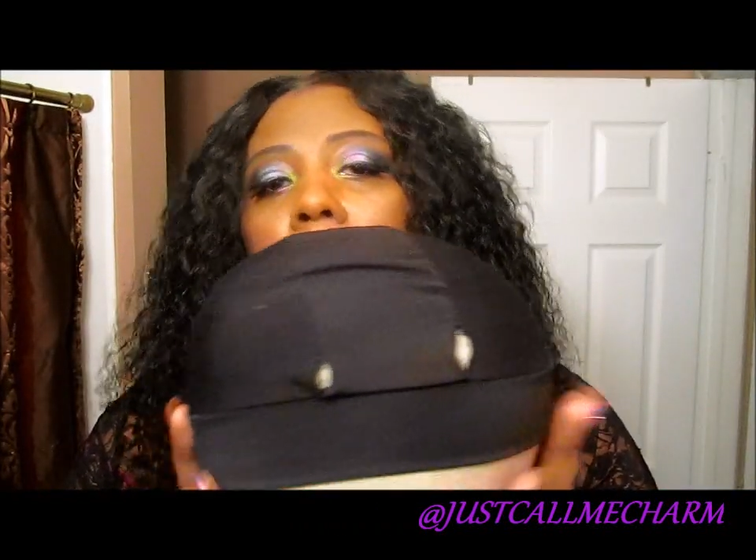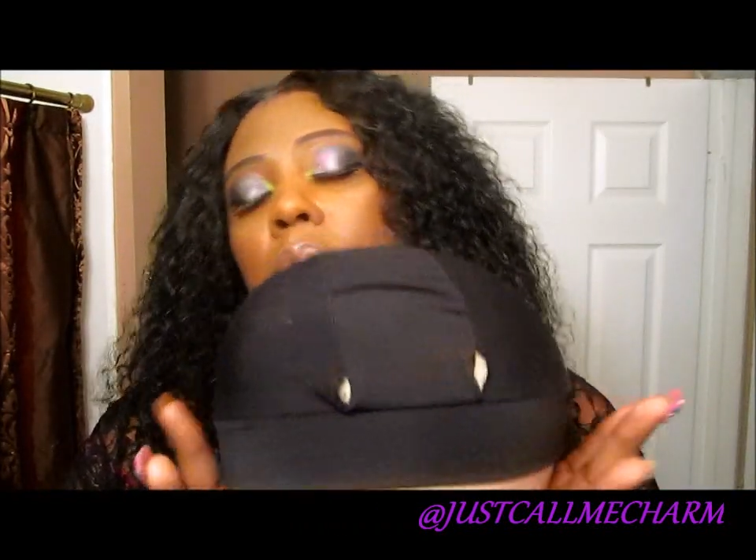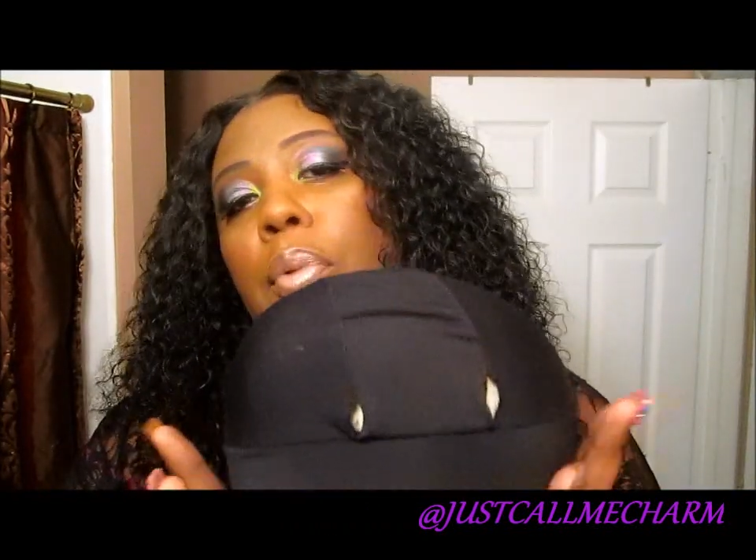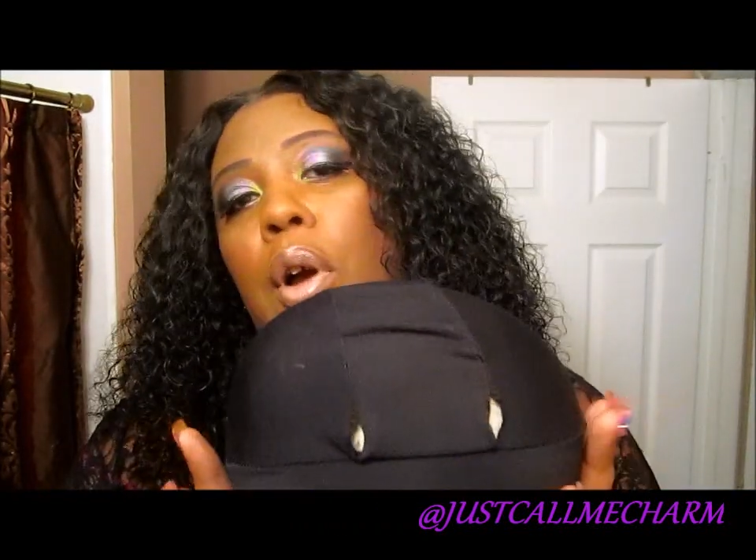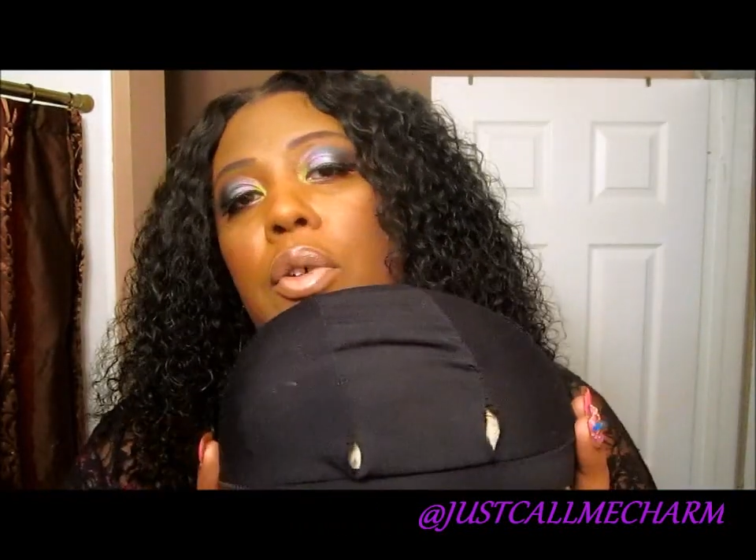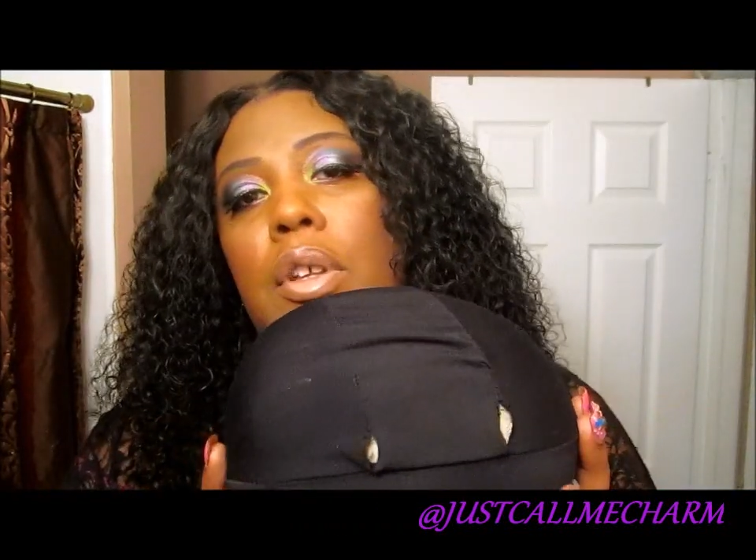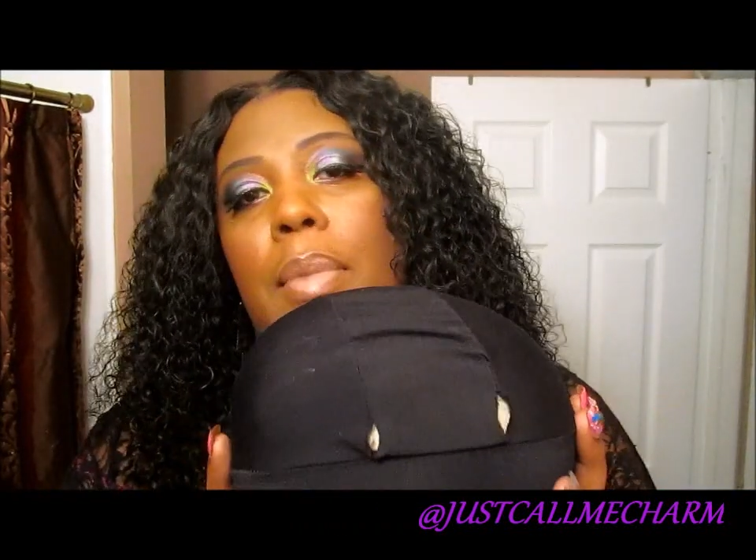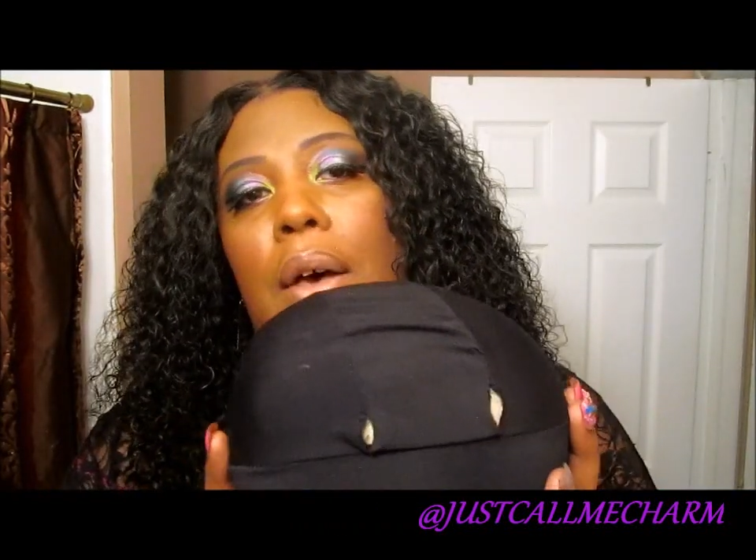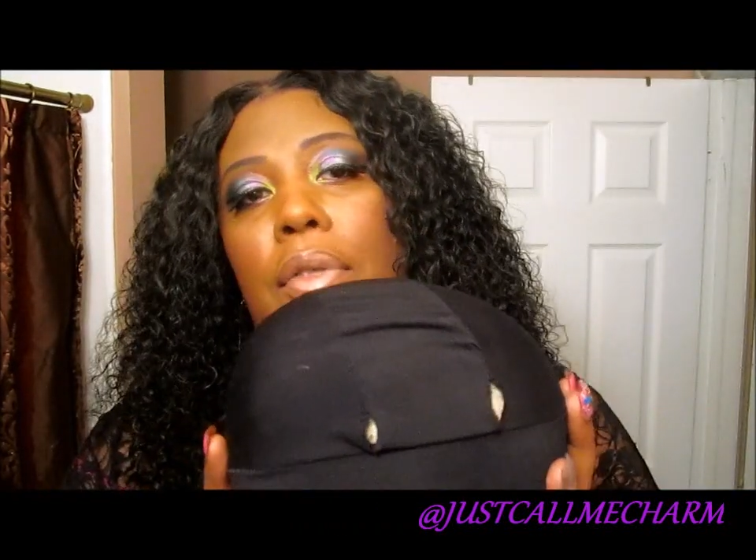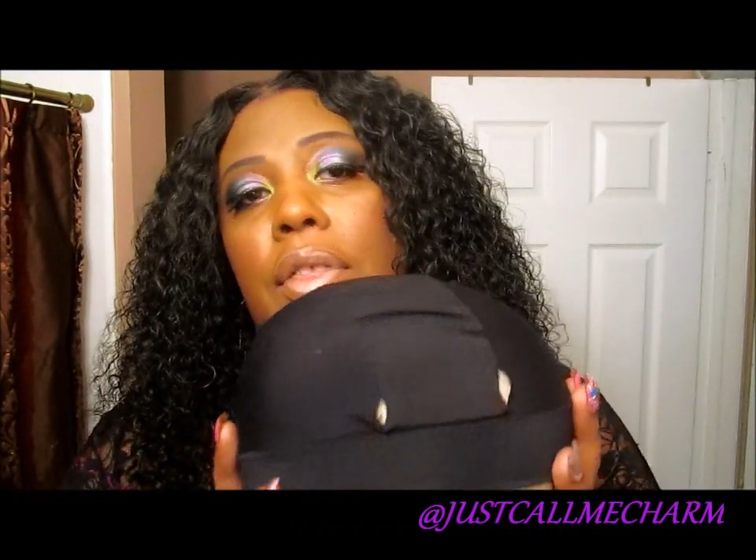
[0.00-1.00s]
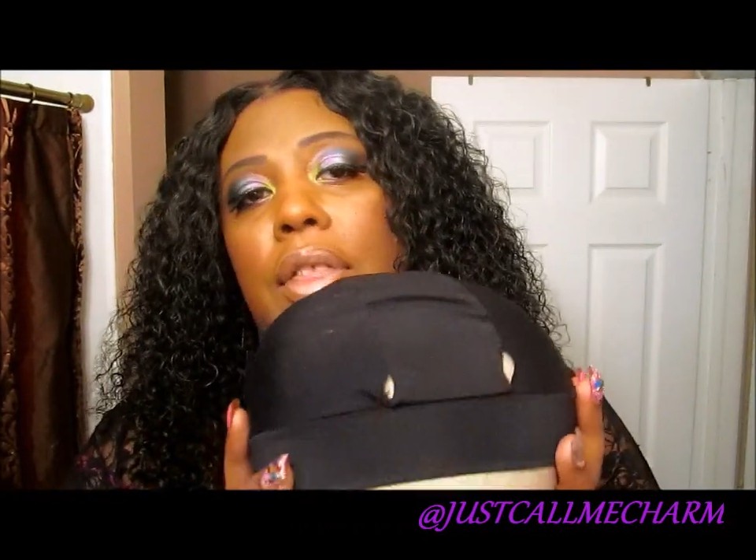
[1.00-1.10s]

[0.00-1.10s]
the pros about